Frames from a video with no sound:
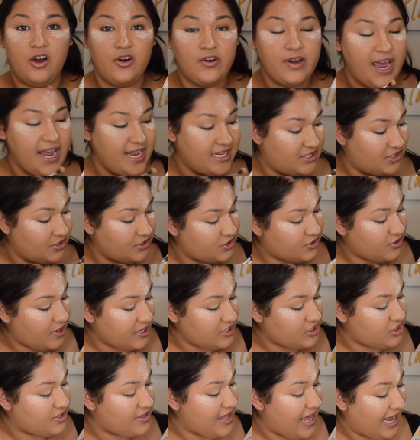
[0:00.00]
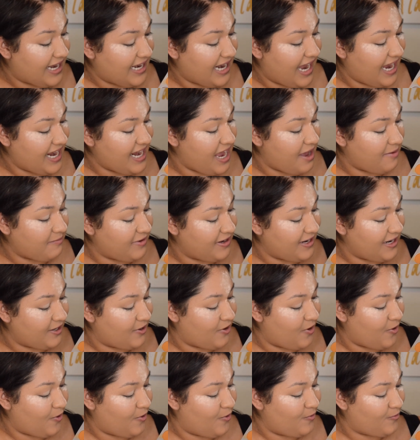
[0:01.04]
Okay, so scratch that. I am going to
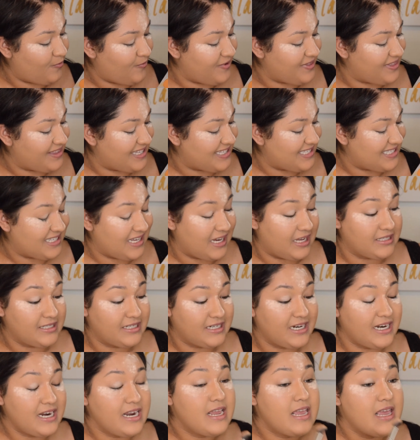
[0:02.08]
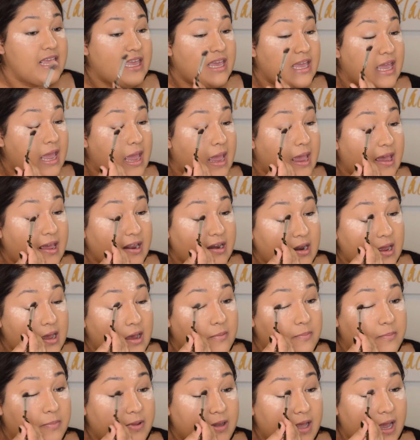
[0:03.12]
go with this color and
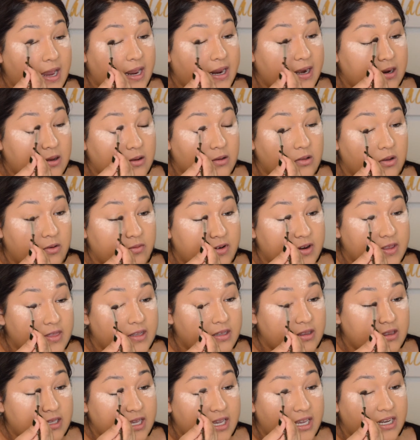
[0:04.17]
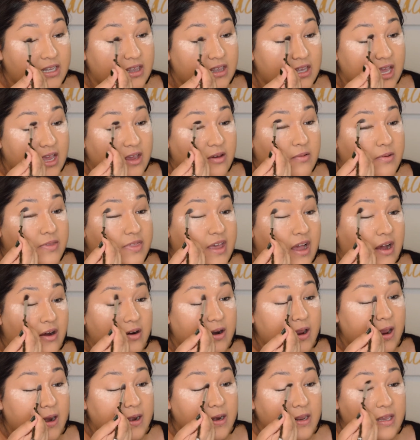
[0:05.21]
apply it all over the lid, like without
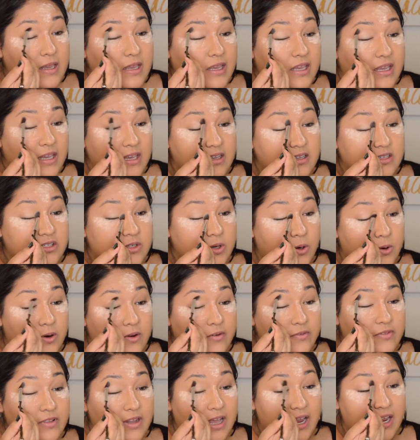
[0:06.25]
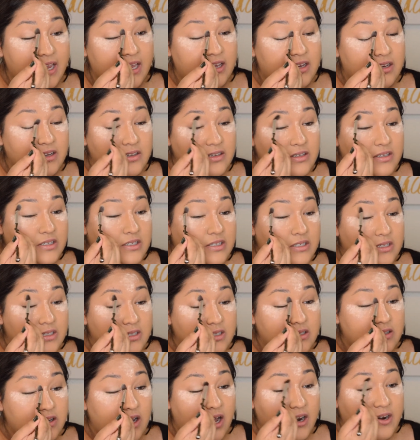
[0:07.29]
any sort of like,
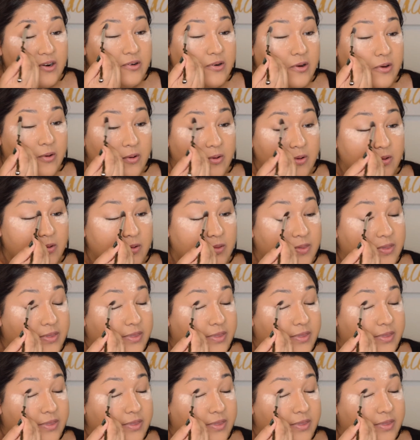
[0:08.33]
I don't know,